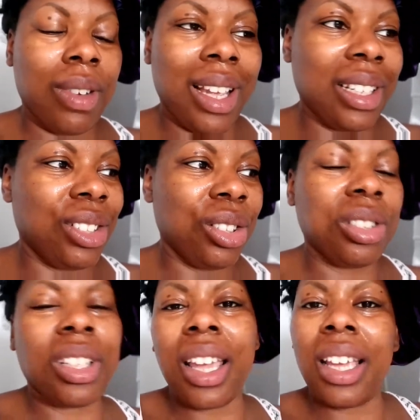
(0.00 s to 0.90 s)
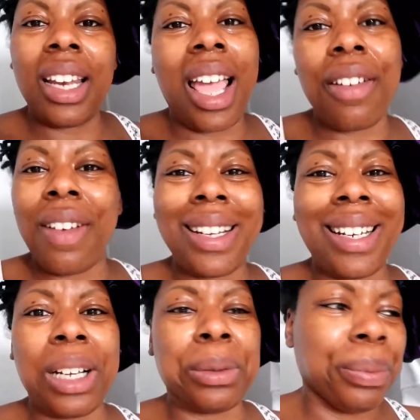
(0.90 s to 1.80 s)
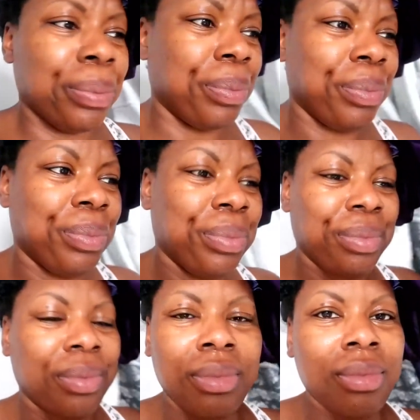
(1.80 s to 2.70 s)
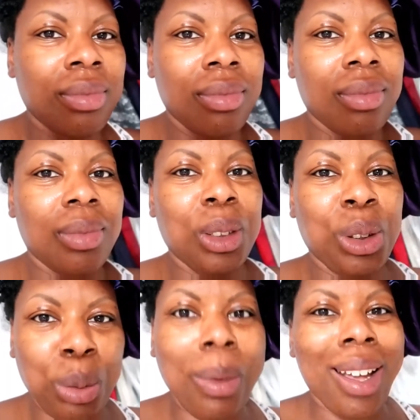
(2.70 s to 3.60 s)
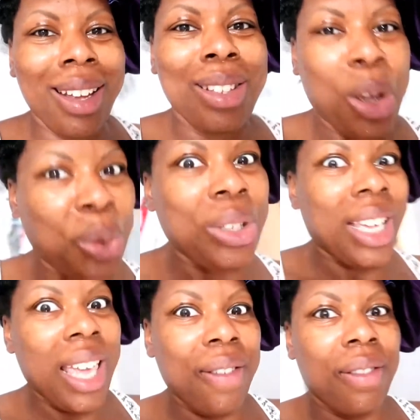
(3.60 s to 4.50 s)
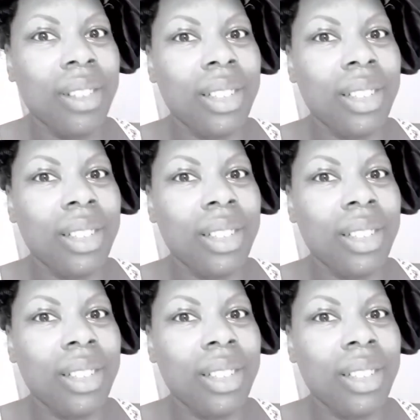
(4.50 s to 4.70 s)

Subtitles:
It's just getting out of hand now. Something has got to give.